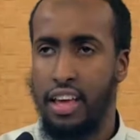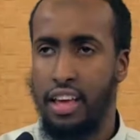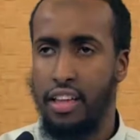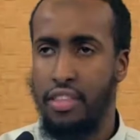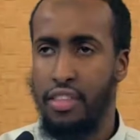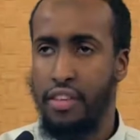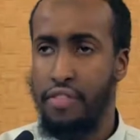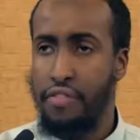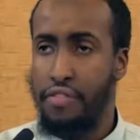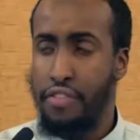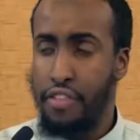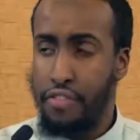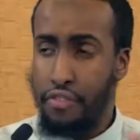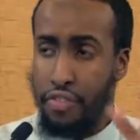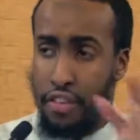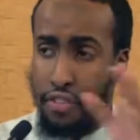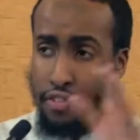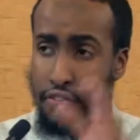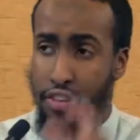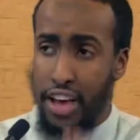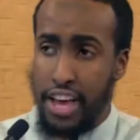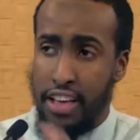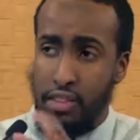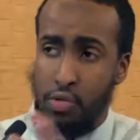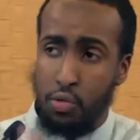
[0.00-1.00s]
The, if the
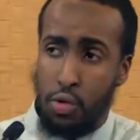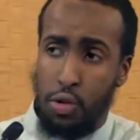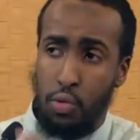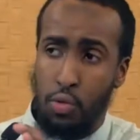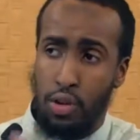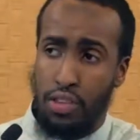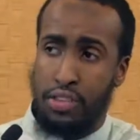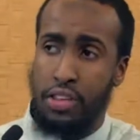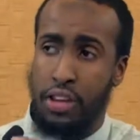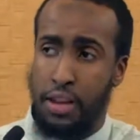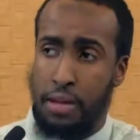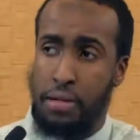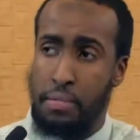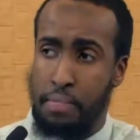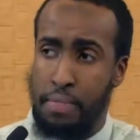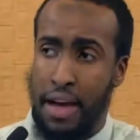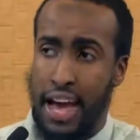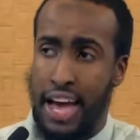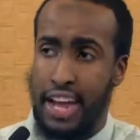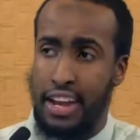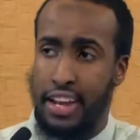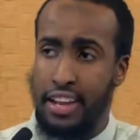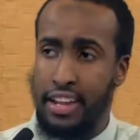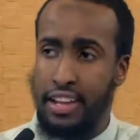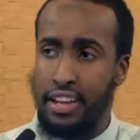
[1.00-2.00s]
first one wasn't
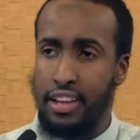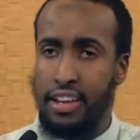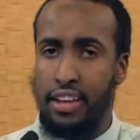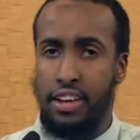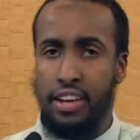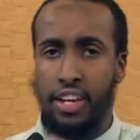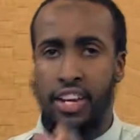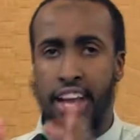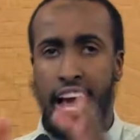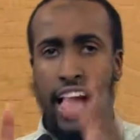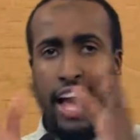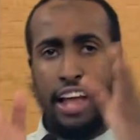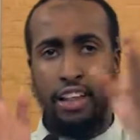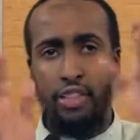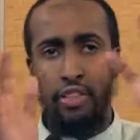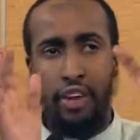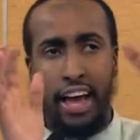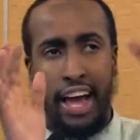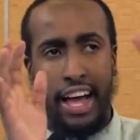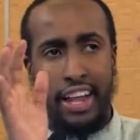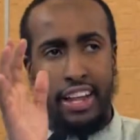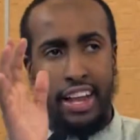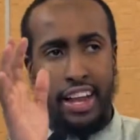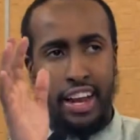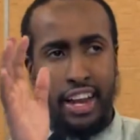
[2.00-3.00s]
bad, she had to
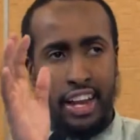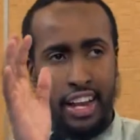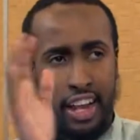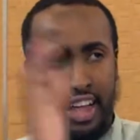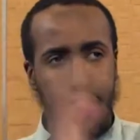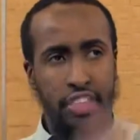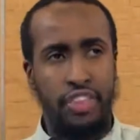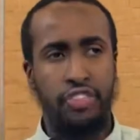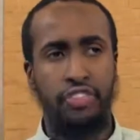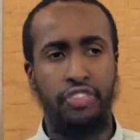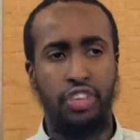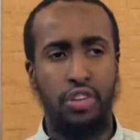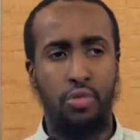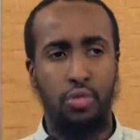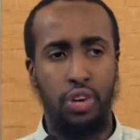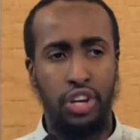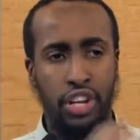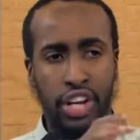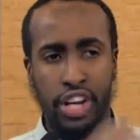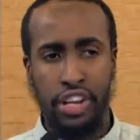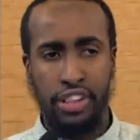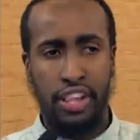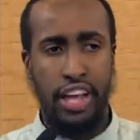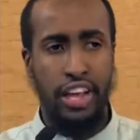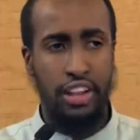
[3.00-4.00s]
add another sin which
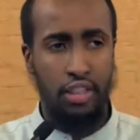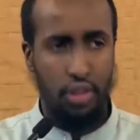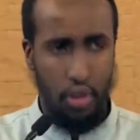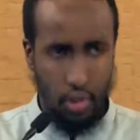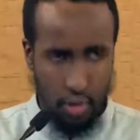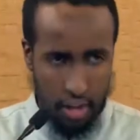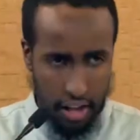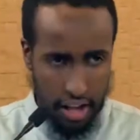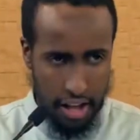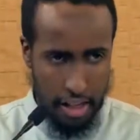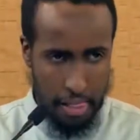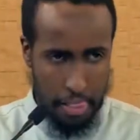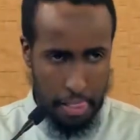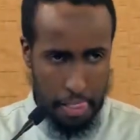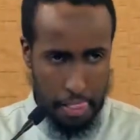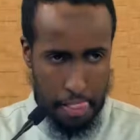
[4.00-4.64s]
shaitan told her.